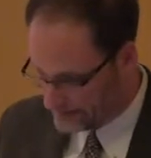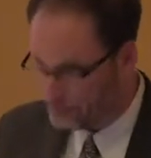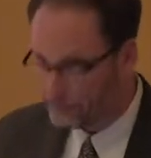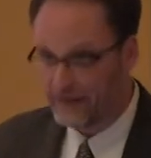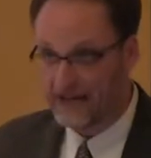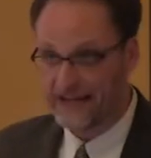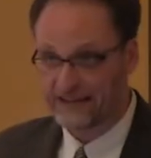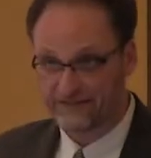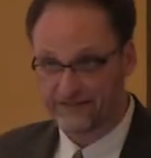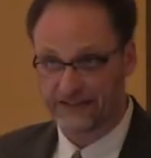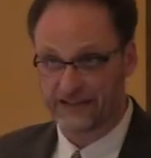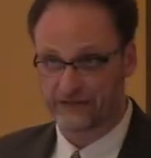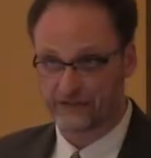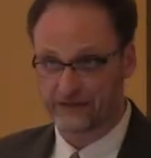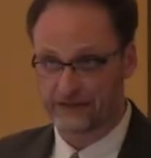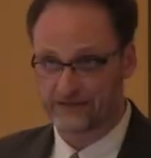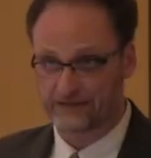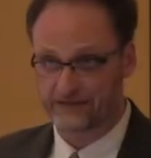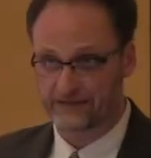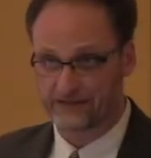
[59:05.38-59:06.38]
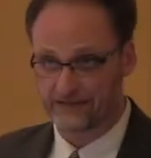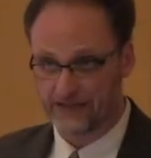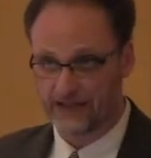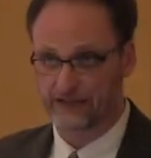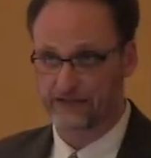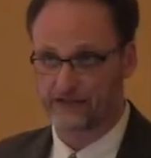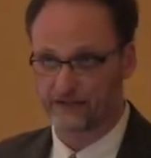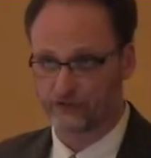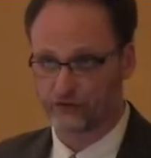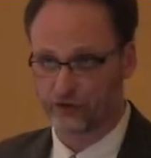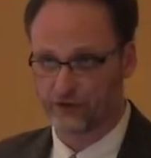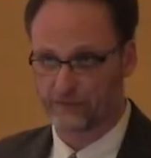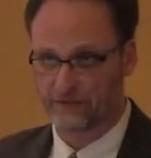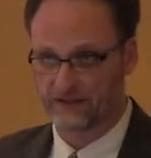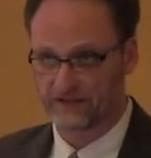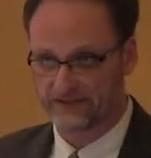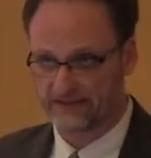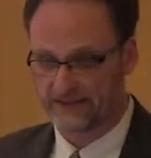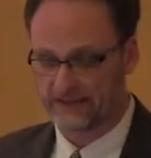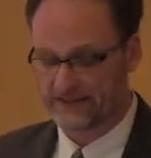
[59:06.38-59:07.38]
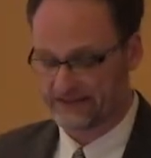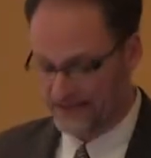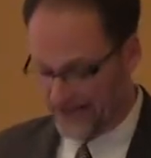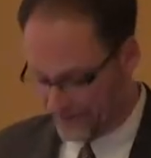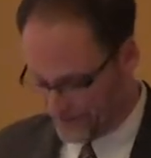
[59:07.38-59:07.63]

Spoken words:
My favorite nonconformist in East